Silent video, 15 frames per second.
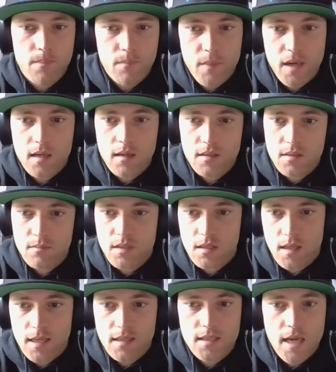mechanism
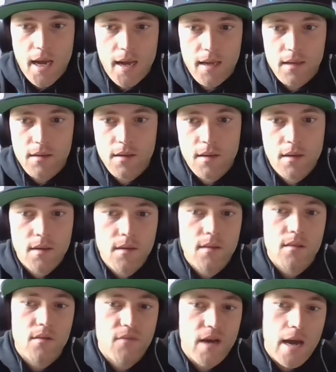to like tie
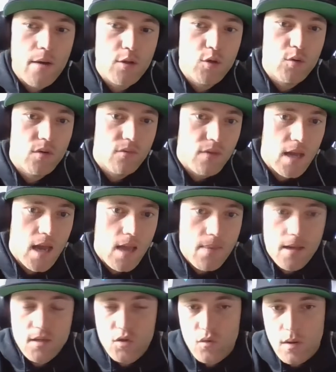the value of YAN
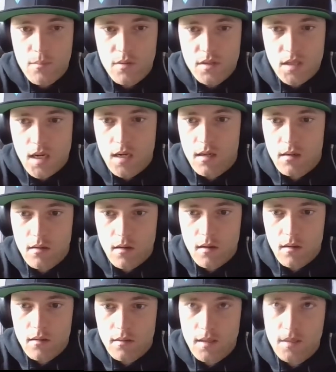that's represented on,